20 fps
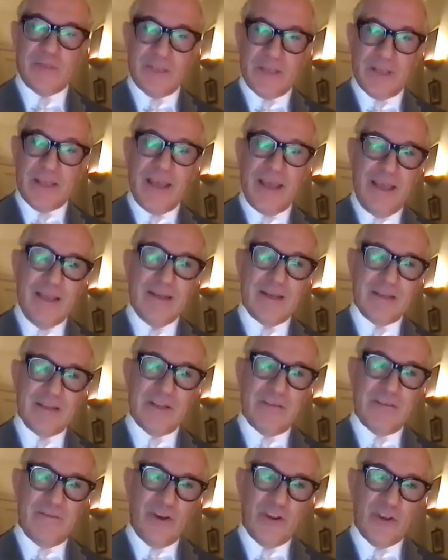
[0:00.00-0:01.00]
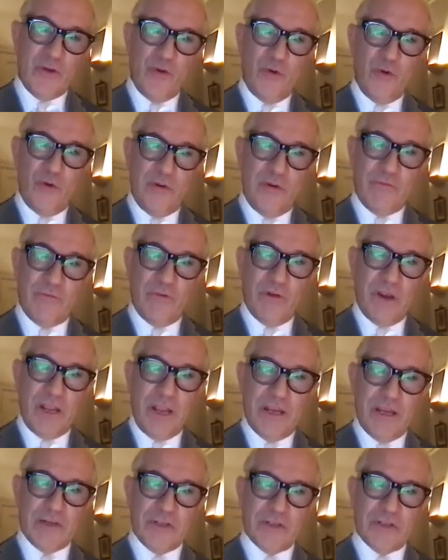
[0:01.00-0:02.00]
again, is at the very core of
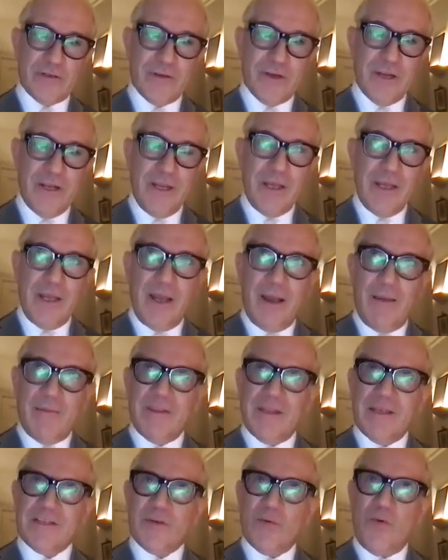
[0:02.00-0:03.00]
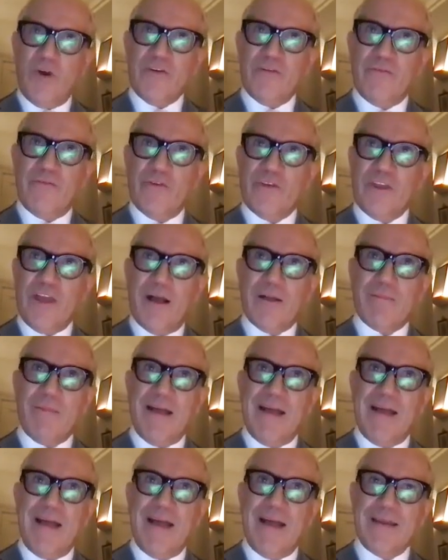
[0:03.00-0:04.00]
creation. I mean, there's a wonderful young
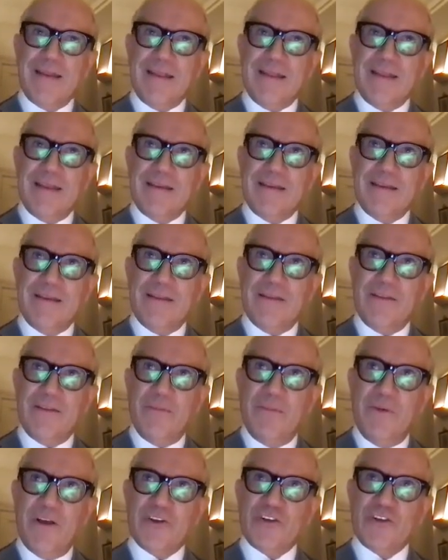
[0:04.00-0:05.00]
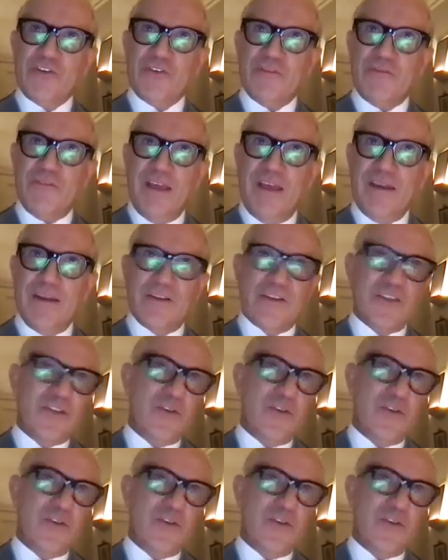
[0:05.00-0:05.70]
man in The Merchant of Venice